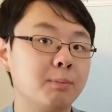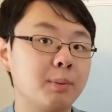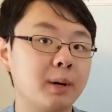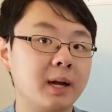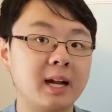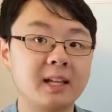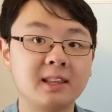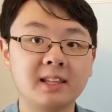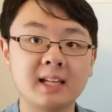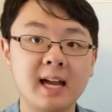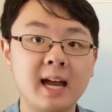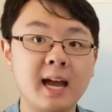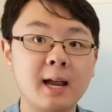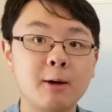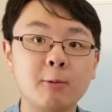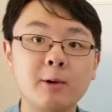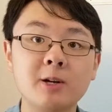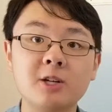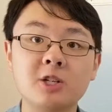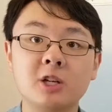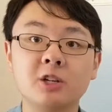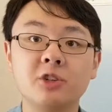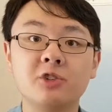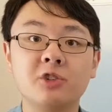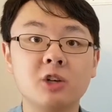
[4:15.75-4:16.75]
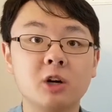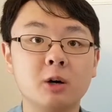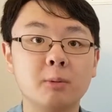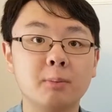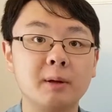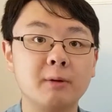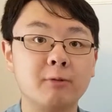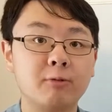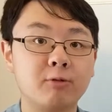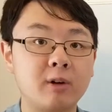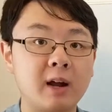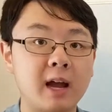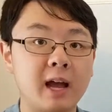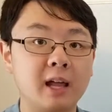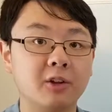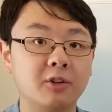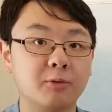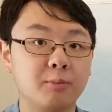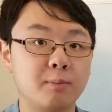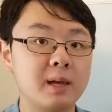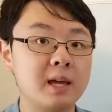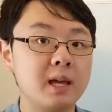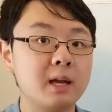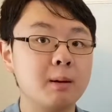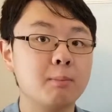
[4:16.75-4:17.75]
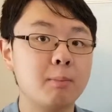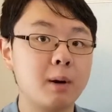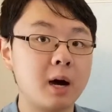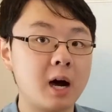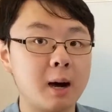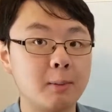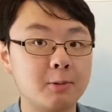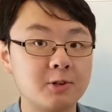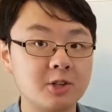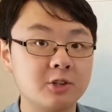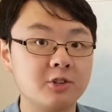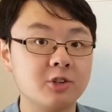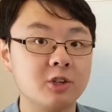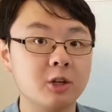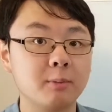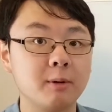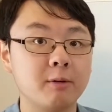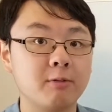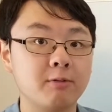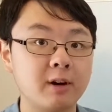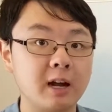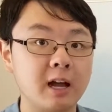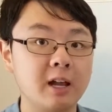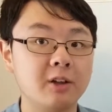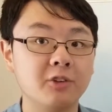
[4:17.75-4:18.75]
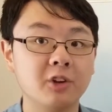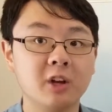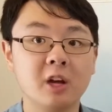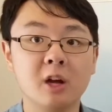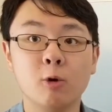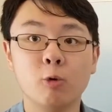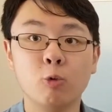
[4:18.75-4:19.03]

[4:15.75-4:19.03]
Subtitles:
But at the end, we should still be friends. Me and Bob should still be friends.